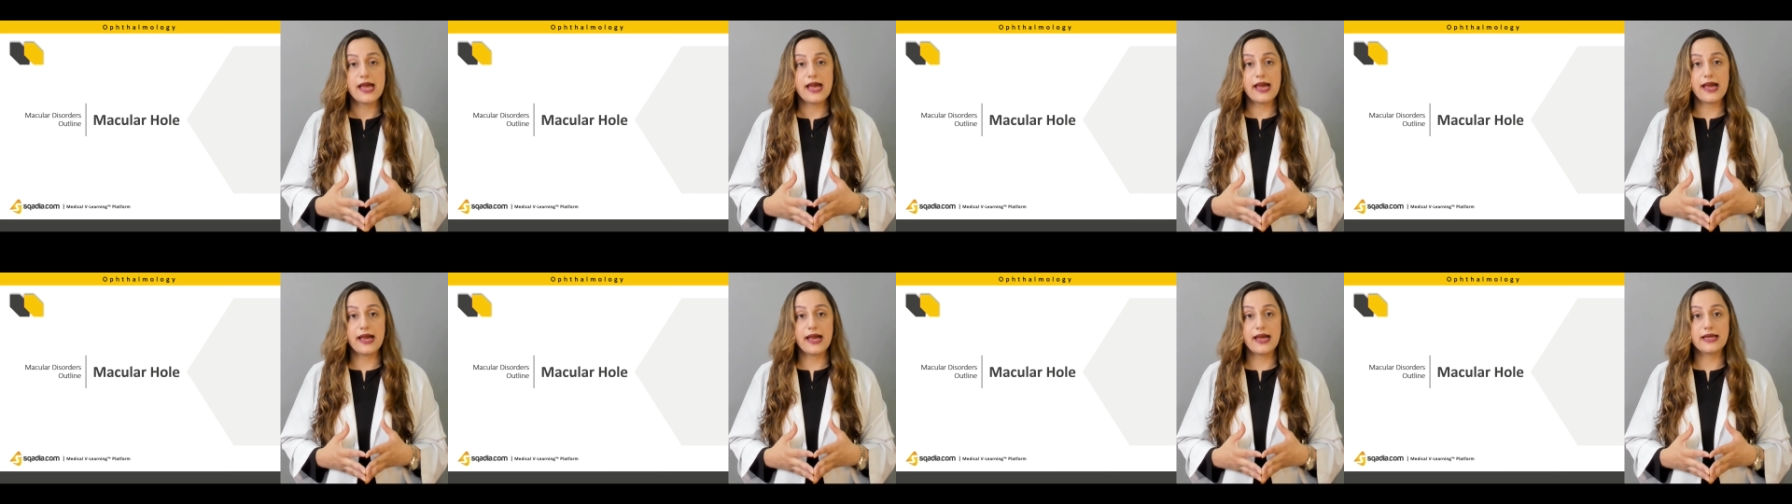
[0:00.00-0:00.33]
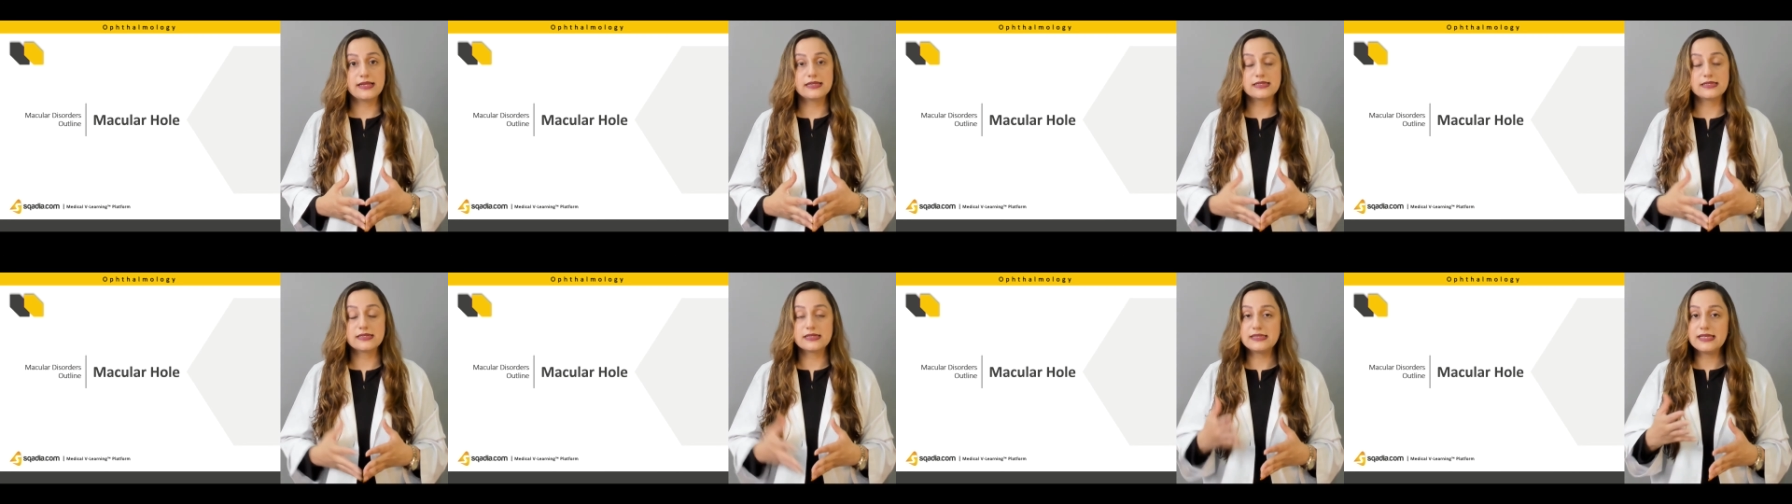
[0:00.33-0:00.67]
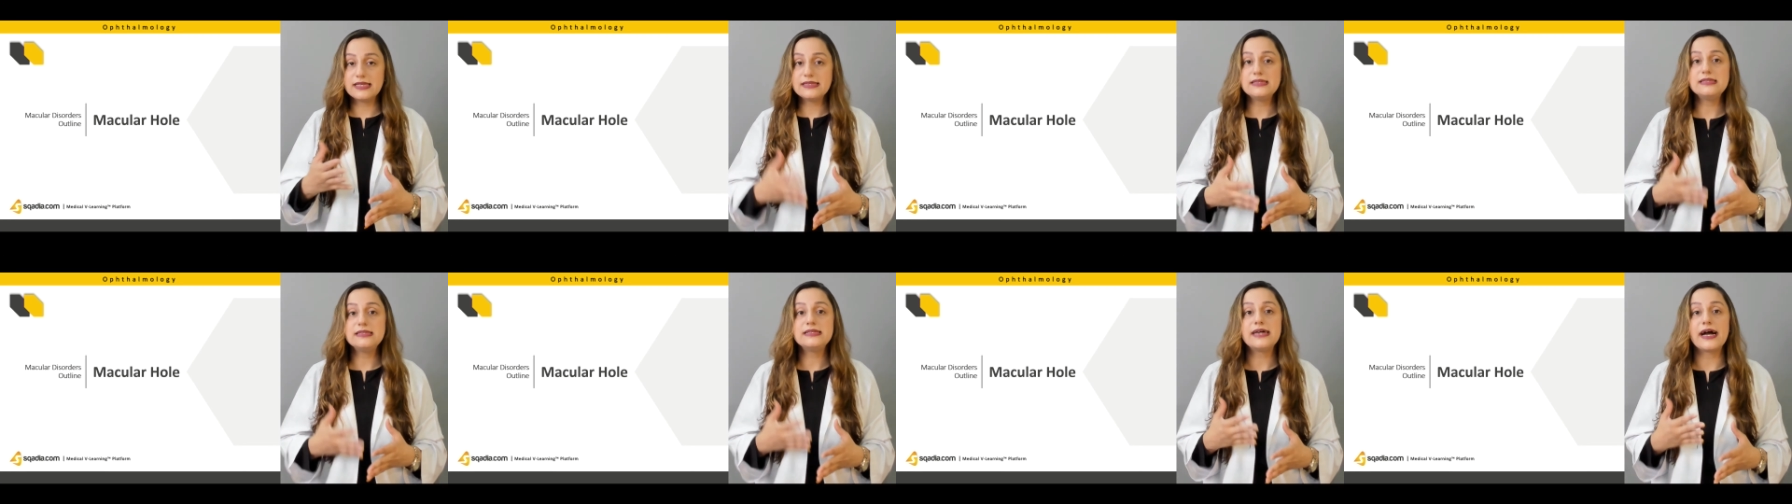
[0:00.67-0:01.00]
And
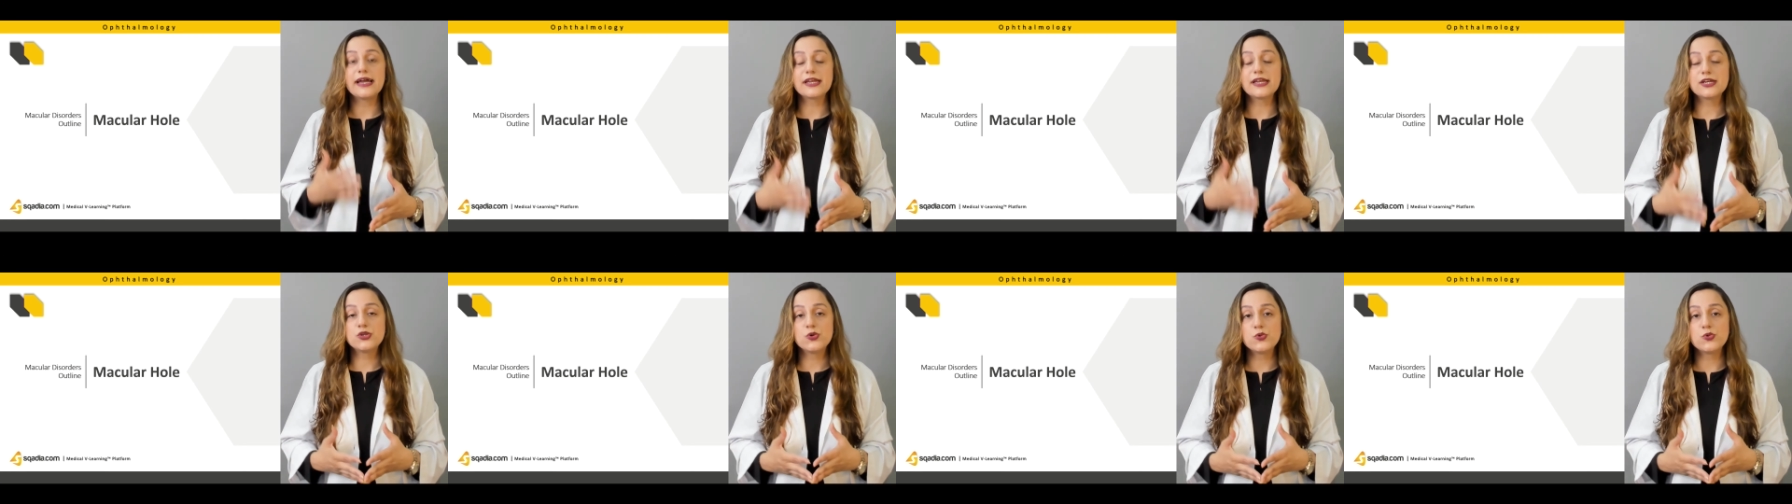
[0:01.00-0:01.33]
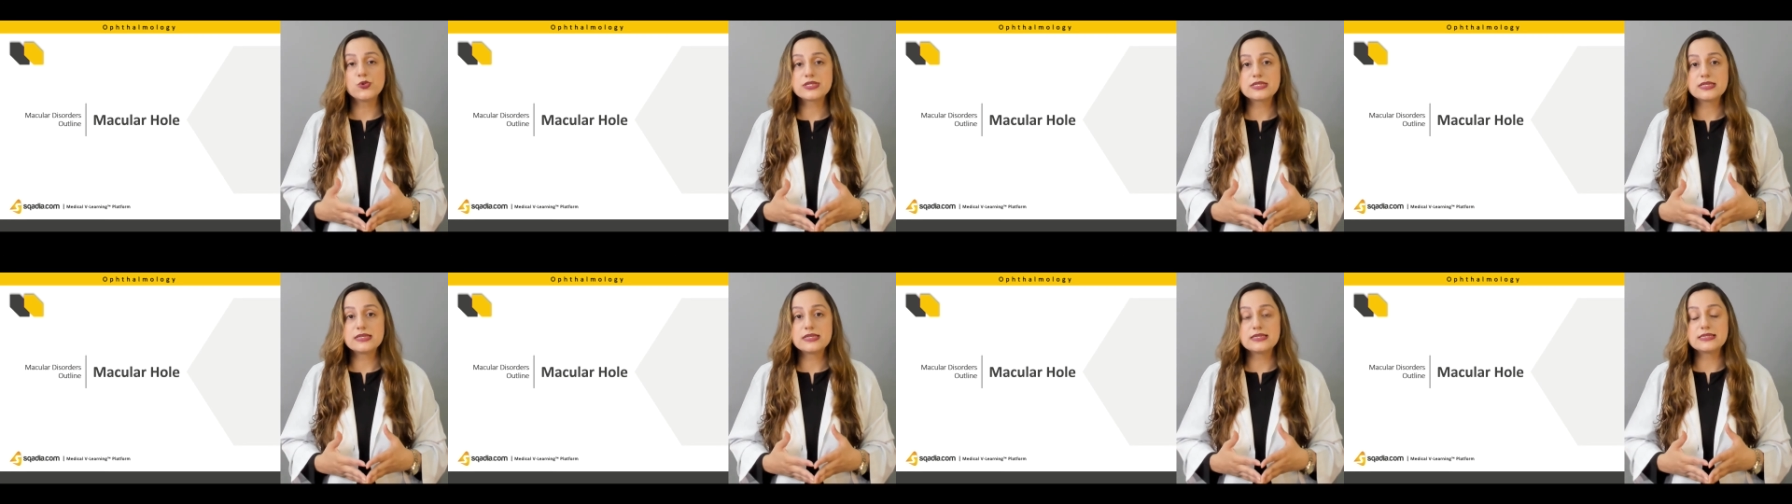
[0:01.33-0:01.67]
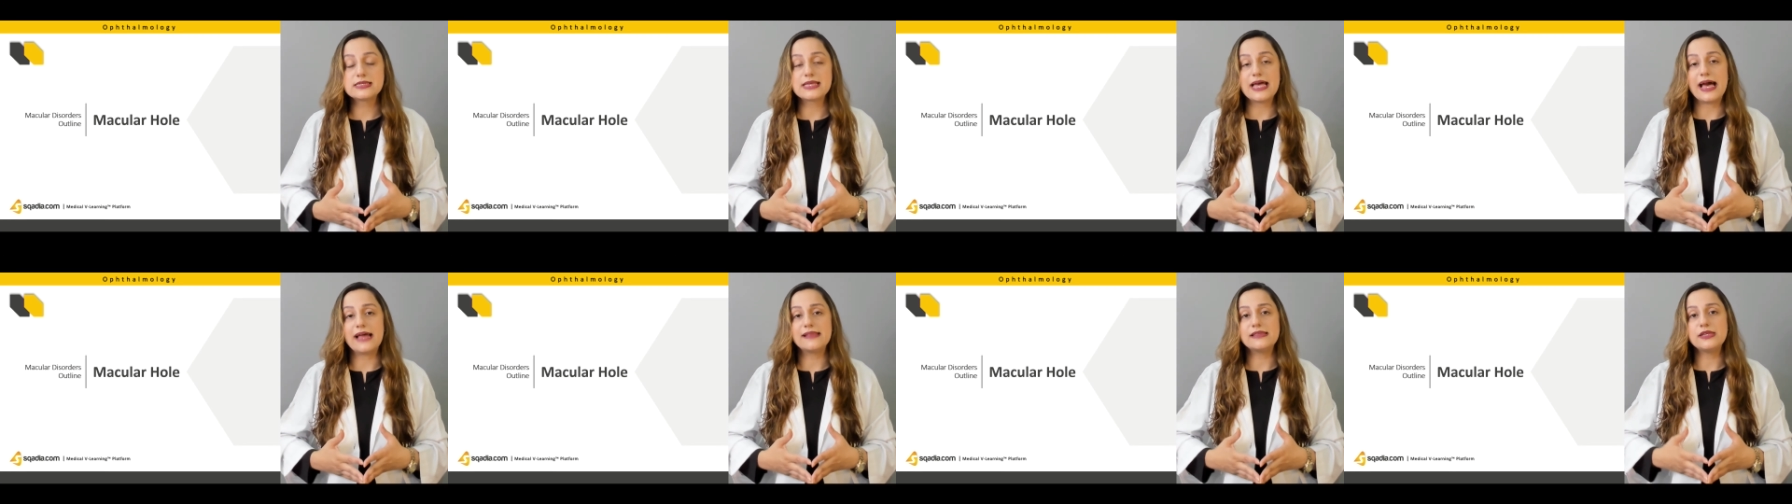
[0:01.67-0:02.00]
then the
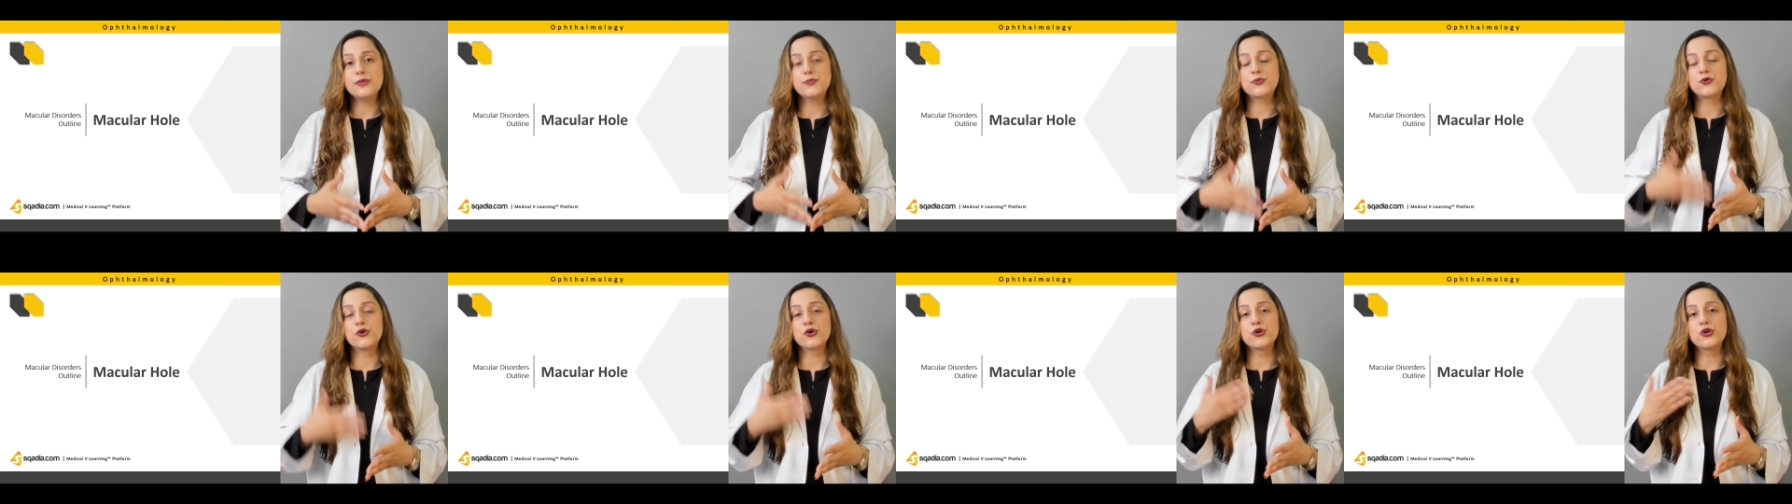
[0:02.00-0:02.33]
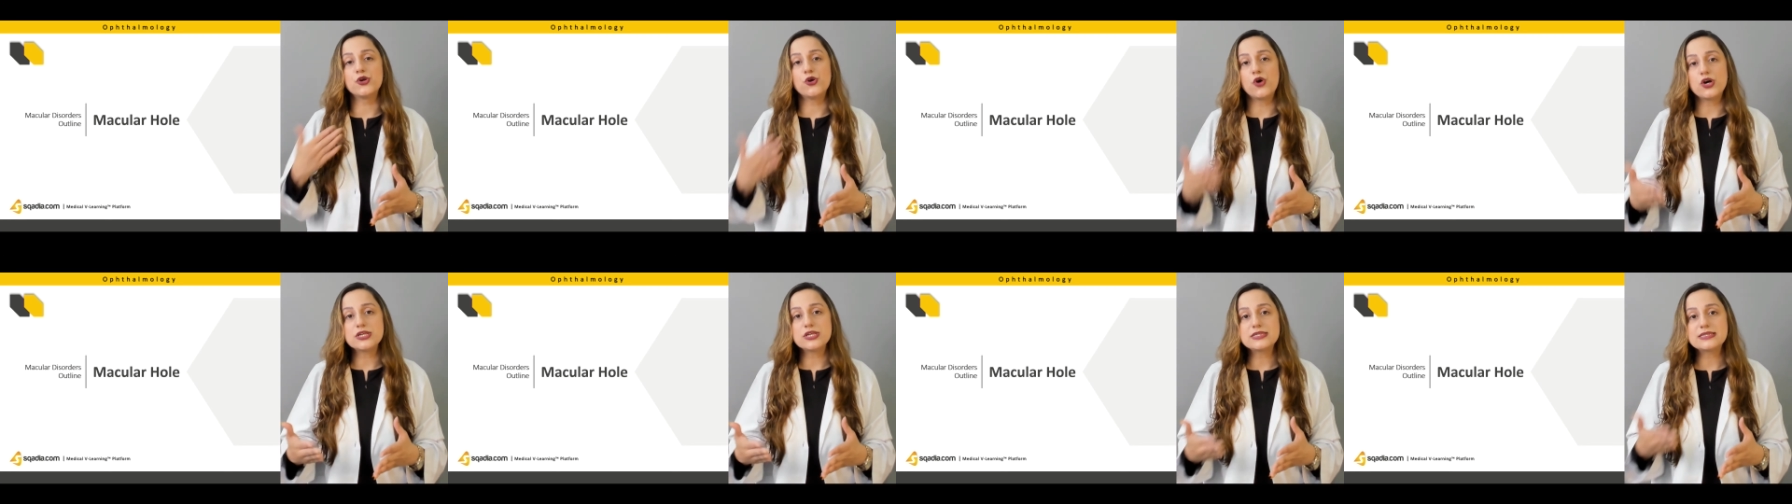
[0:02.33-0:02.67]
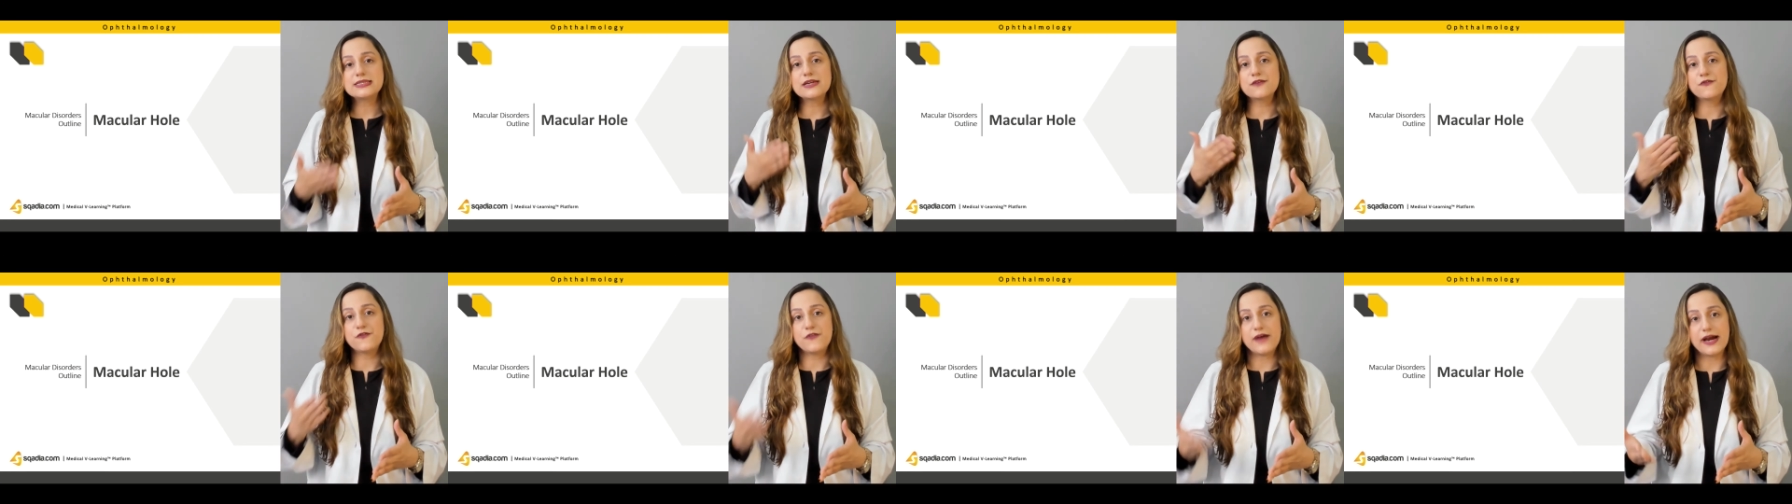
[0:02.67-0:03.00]
diagnosis and the
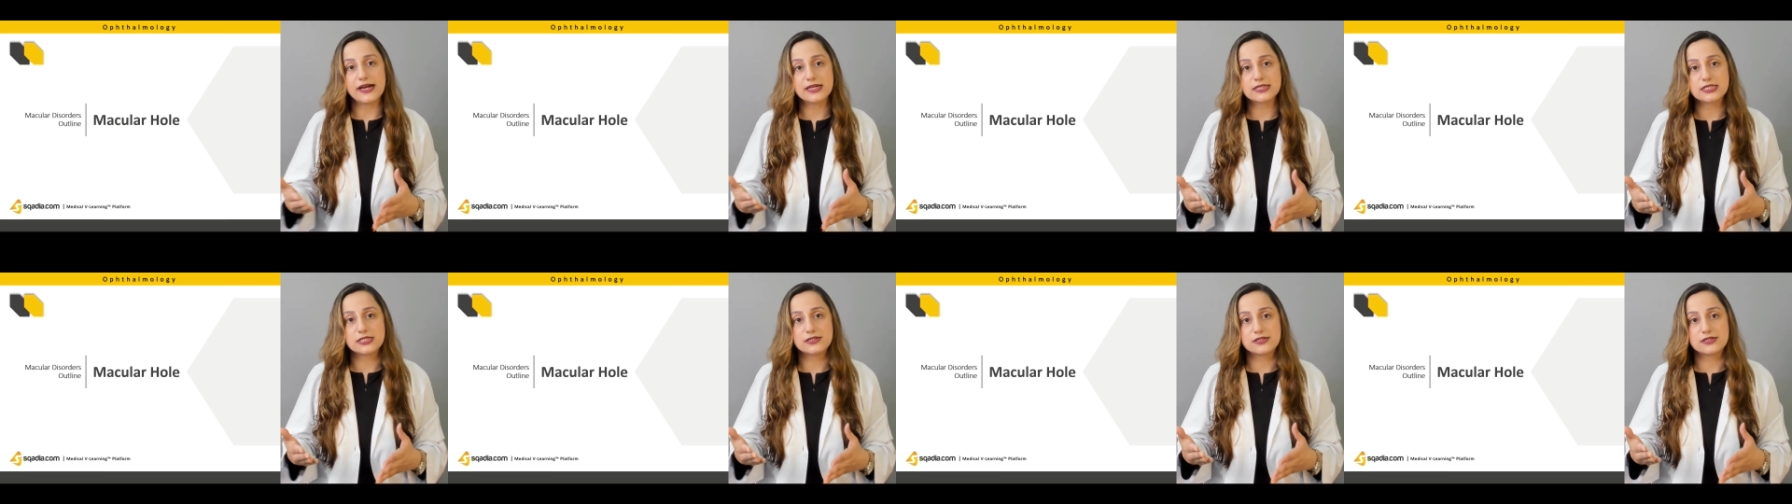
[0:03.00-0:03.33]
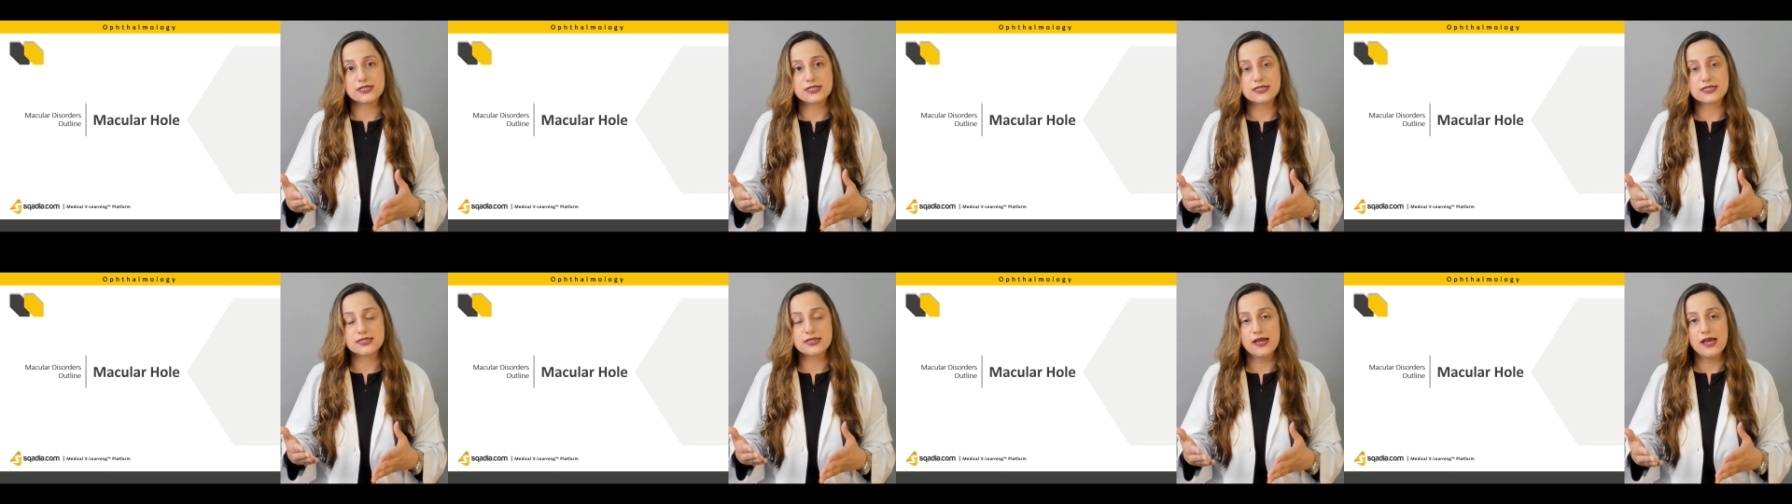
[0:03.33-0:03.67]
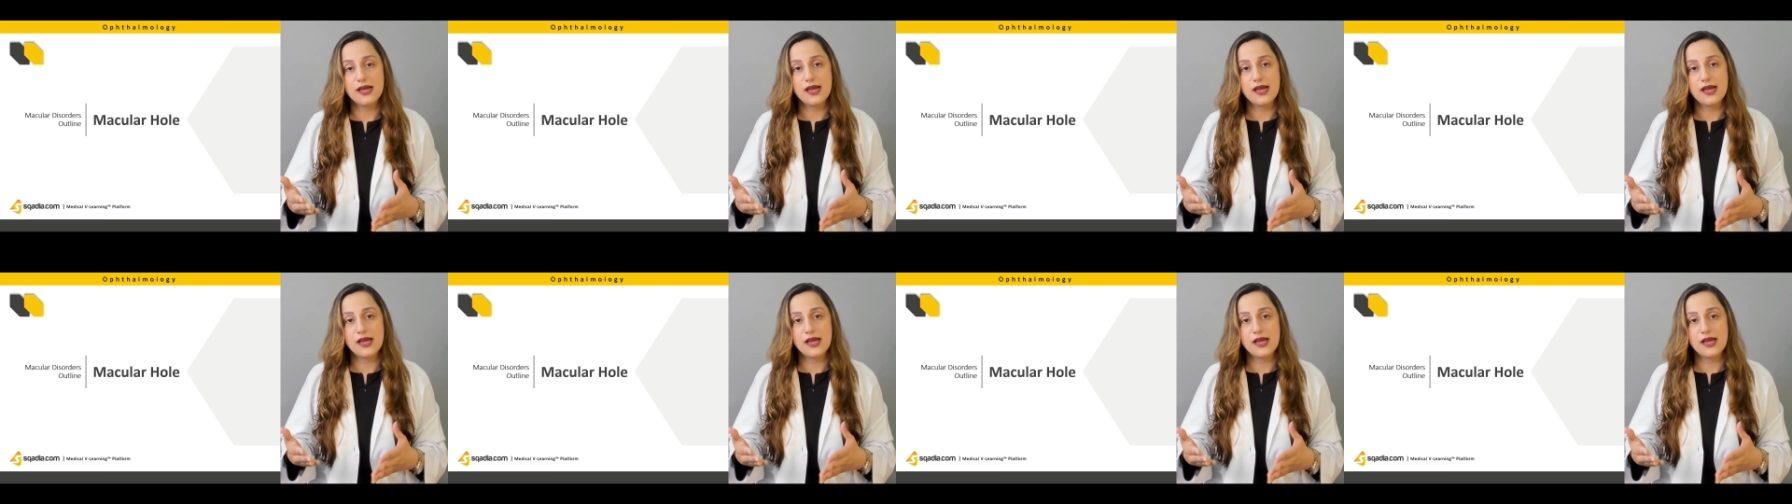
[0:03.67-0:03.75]
prognostic factors